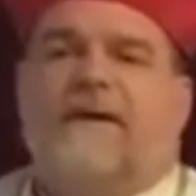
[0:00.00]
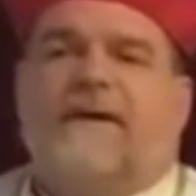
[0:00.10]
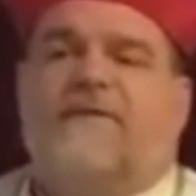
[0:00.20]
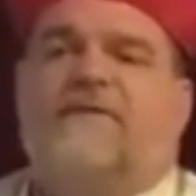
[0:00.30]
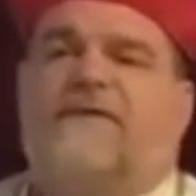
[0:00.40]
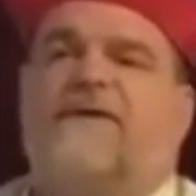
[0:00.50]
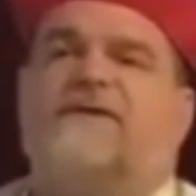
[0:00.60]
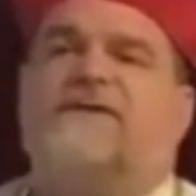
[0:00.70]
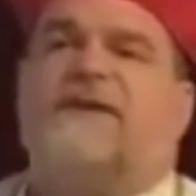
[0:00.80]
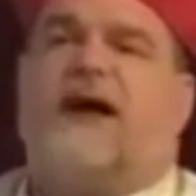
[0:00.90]
And
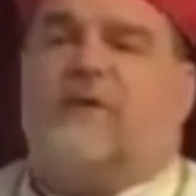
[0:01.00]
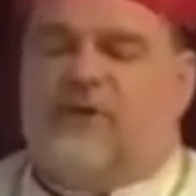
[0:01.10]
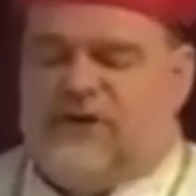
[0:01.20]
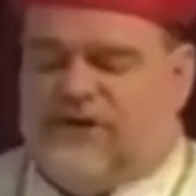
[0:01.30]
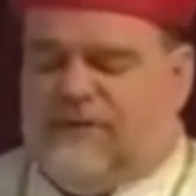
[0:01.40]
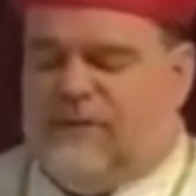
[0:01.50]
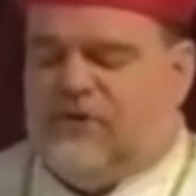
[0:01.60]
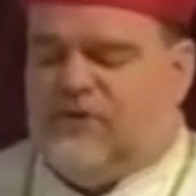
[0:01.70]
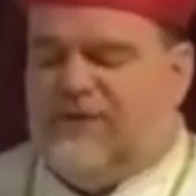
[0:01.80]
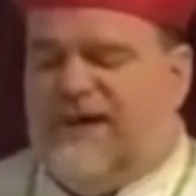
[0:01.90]
this is how we are
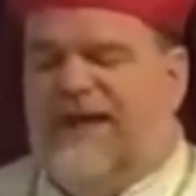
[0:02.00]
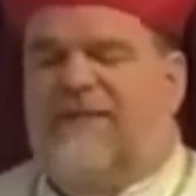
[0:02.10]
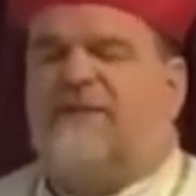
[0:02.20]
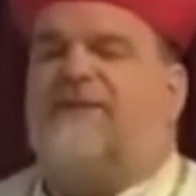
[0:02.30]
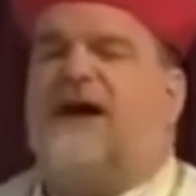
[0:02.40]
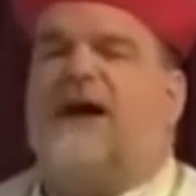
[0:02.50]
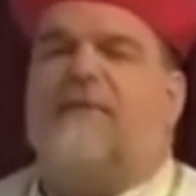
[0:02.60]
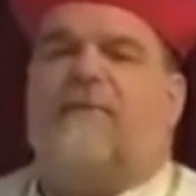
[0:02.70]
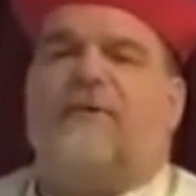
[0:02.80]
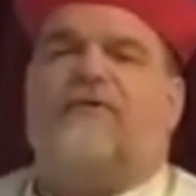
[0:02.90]
supposed to be in the time
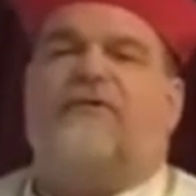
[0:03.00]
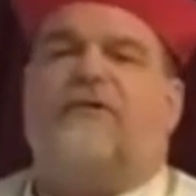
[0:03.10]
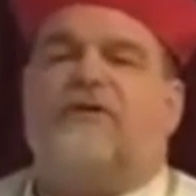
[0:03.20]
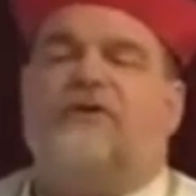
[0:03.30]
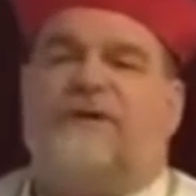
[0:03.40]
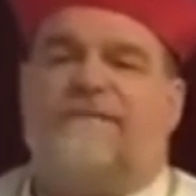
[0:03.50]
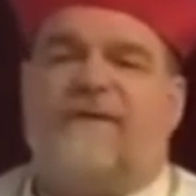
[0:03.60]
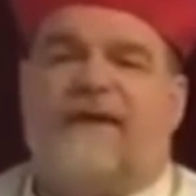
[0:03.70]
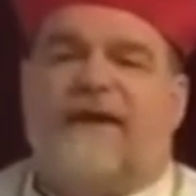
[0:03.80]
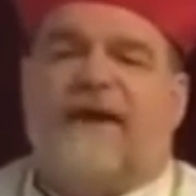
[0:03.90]
of persecution,
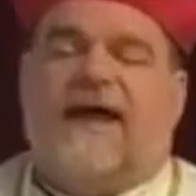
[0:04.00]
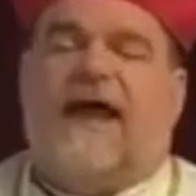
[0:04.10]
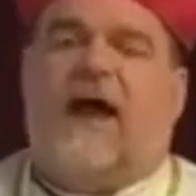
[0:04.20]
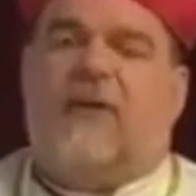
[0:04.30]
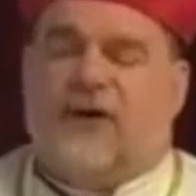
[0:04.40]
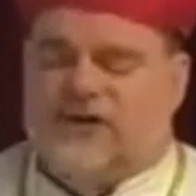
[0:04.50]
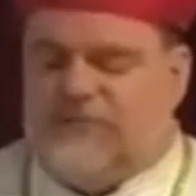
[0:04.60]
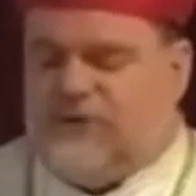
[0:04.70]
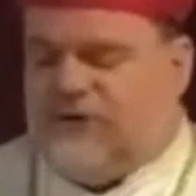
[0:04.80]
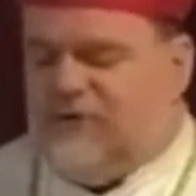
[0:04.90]
and how we are
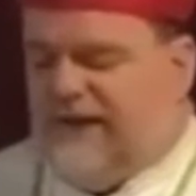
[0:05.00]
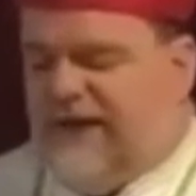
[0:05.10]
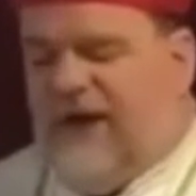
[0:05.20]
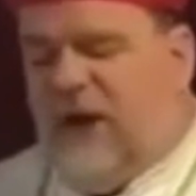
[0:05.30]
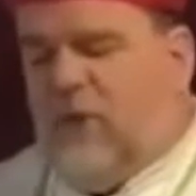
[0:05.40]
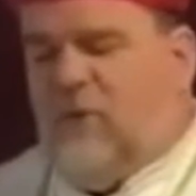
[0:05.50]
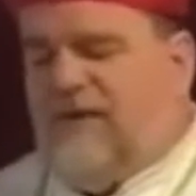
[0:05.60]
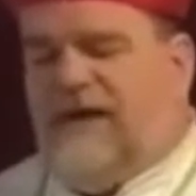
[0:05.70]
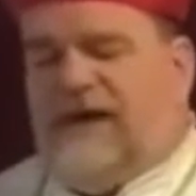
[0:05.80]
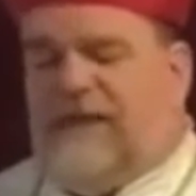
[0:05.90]
supposed to be when
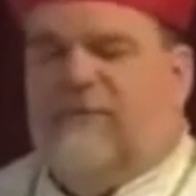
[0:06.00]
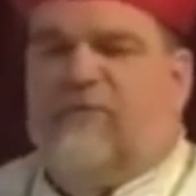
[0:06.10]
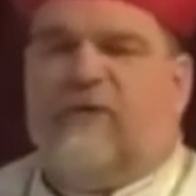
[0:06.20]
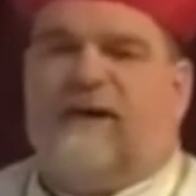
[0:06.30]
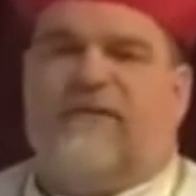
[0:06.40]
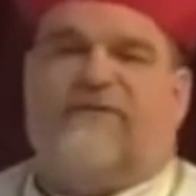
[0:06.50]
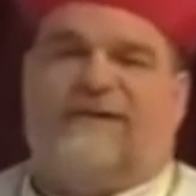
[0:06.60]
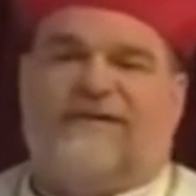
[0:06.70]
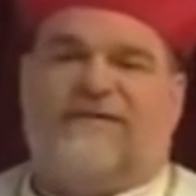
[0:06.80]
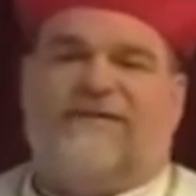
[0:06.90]
they come to arrest
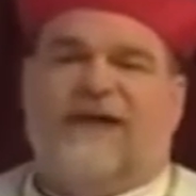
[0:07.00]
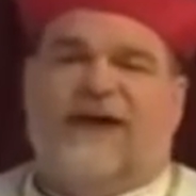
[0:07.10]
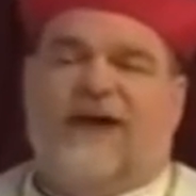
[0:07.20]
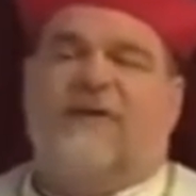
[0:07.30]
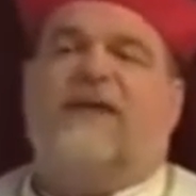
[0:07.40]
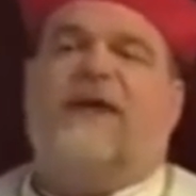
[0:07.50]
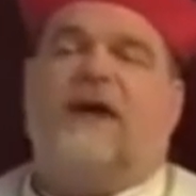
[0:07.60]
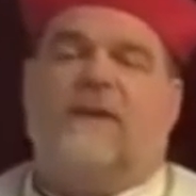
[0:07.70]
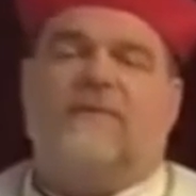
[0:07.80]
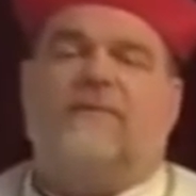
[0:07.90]
us, and when they
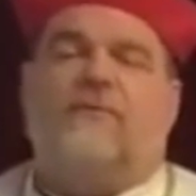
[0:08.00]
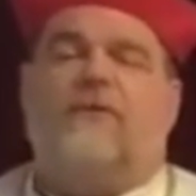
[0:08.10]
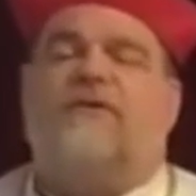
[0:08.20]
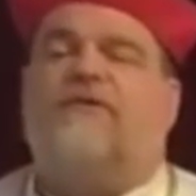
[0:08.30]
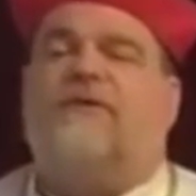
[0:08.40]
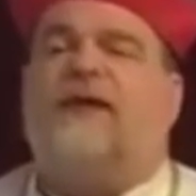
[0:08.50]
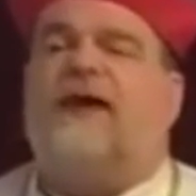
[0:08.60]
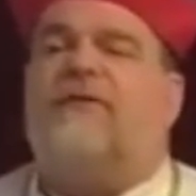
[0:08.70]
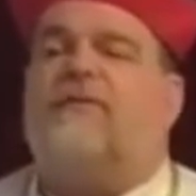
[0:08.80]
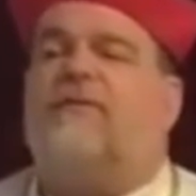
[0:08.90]
come to put us to
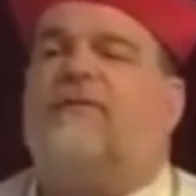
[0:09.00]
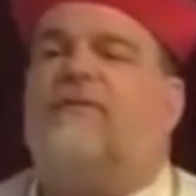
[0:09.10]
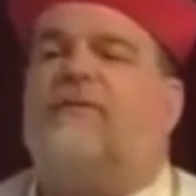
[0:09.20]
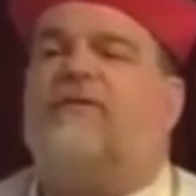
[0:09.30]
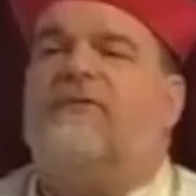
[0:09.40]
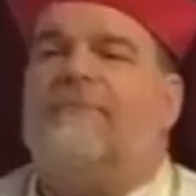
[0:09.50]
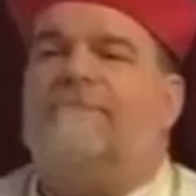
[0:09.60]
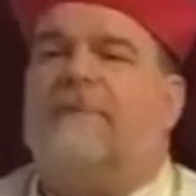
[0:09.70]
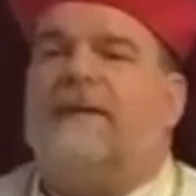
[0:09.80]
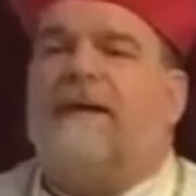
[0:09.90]
death and put us to prison,
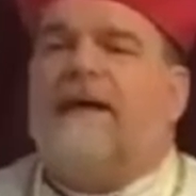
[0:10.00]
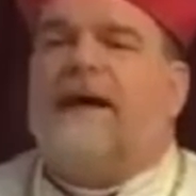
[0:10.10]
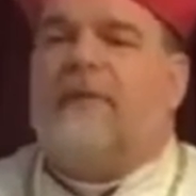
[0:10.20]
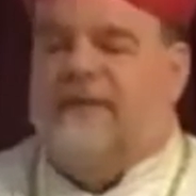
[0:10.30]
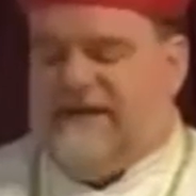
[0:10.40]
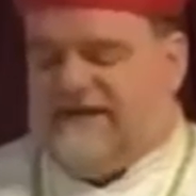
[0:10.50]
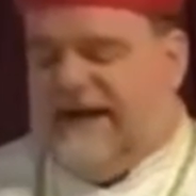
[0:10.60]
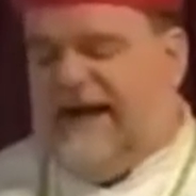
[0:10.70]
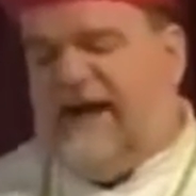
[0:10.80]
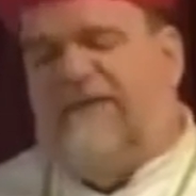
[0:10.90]
and when they
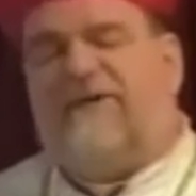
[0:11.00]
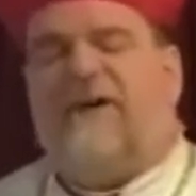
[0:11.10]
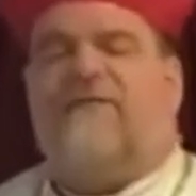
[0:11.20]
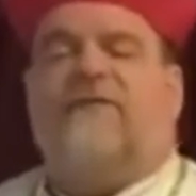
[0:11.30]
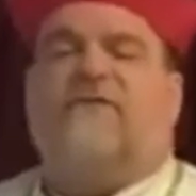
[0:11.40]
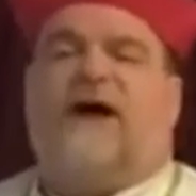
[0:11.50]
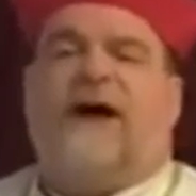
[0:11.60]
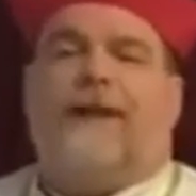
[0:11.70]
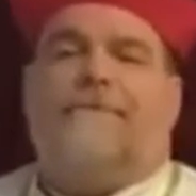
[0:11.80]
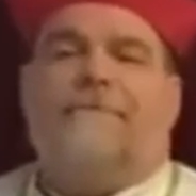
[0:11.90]
attack us on every
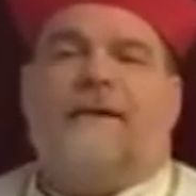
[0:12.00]
side.